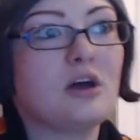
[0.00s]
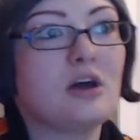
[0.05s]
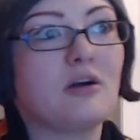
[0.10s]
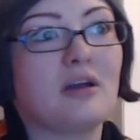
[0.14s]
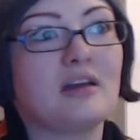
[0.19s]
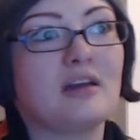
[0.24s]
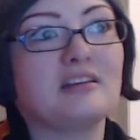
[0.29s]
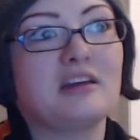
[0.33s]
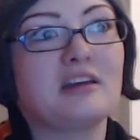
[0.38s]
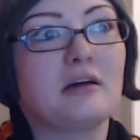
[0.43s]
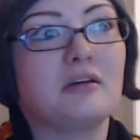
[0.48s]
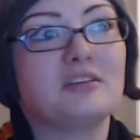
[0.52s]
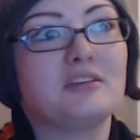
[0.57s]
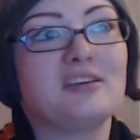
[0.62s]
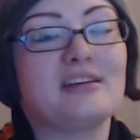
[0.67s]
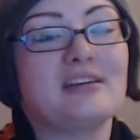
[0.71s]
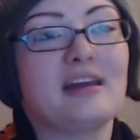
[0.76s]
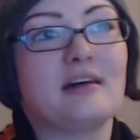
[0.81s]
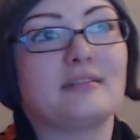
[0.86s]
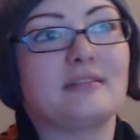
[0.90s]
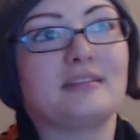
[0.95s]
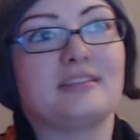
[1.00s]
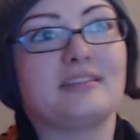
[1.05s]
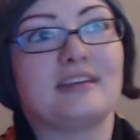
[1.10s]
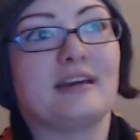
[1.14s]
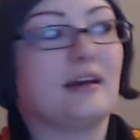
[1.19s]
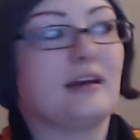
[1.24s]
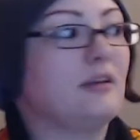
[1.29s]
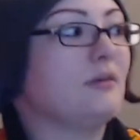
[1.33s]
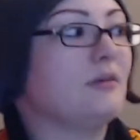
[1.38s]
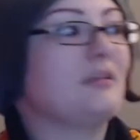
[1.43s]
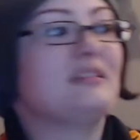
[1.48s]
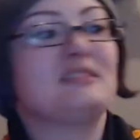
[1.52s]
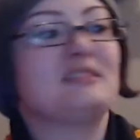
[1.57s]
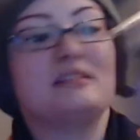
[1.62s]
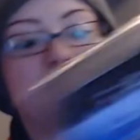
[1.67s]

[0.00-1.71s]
Okay, now I'll take out the thing I know that's in